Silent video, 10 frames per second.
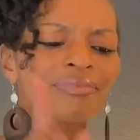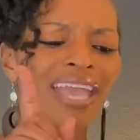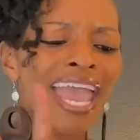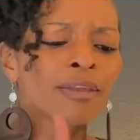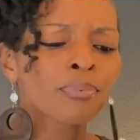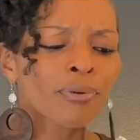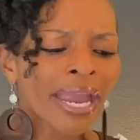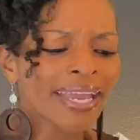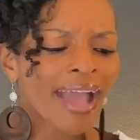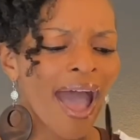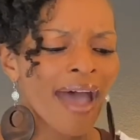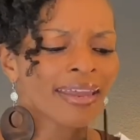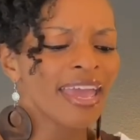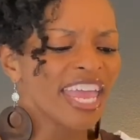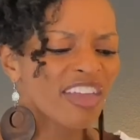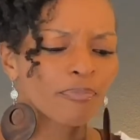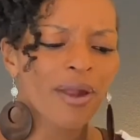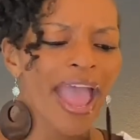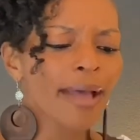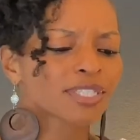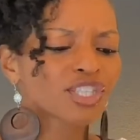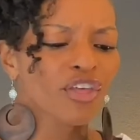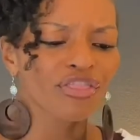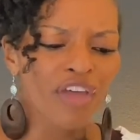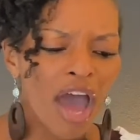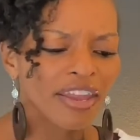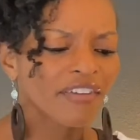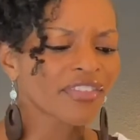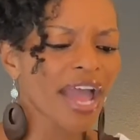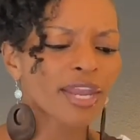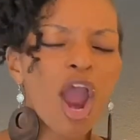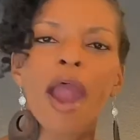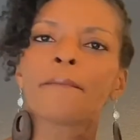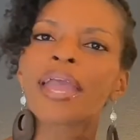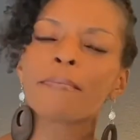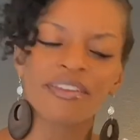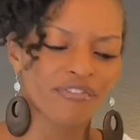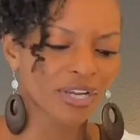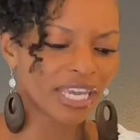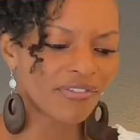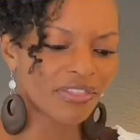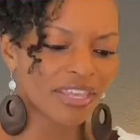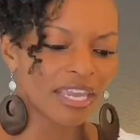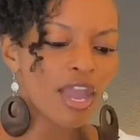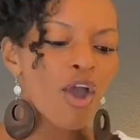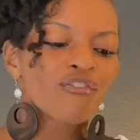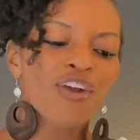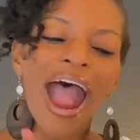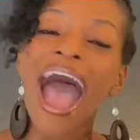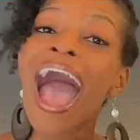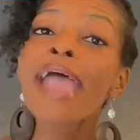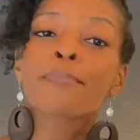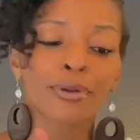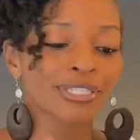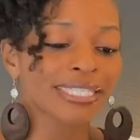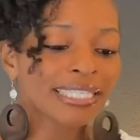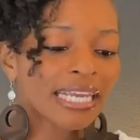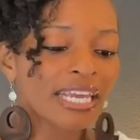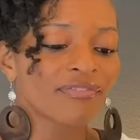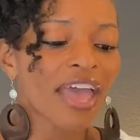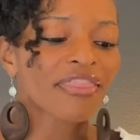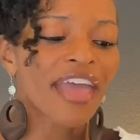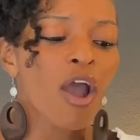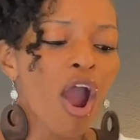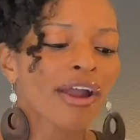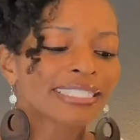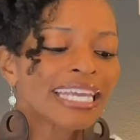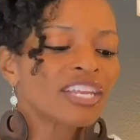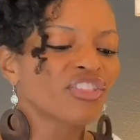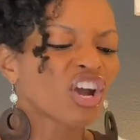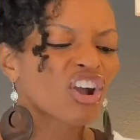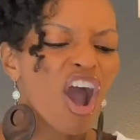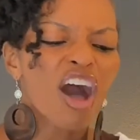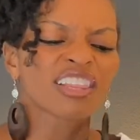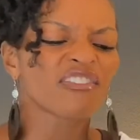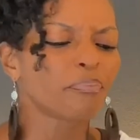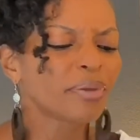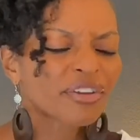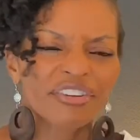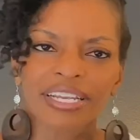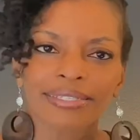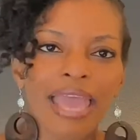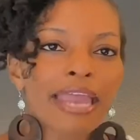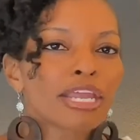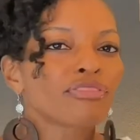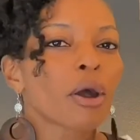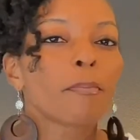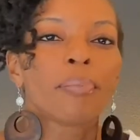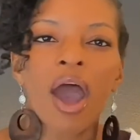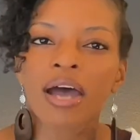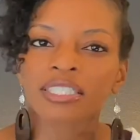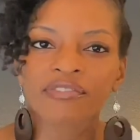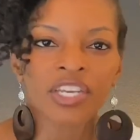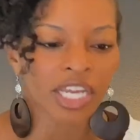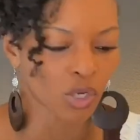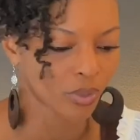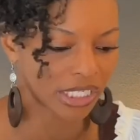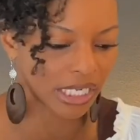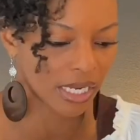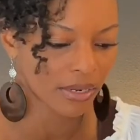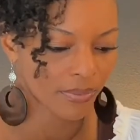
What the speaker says: And pray God, if perhaps the thought of thine heart may be forgiven thee. For I perceive that thou art in the gall of bitterness and in the bond of iniquity.